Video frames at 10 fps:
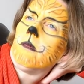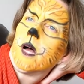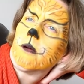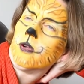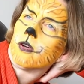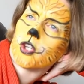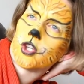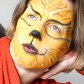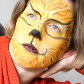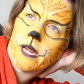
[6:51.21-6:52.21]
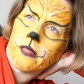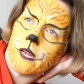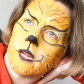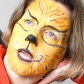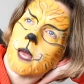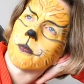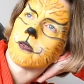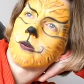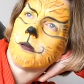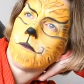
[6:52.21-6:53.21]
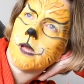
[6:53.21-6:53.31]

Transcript: I'm not sure anything would get between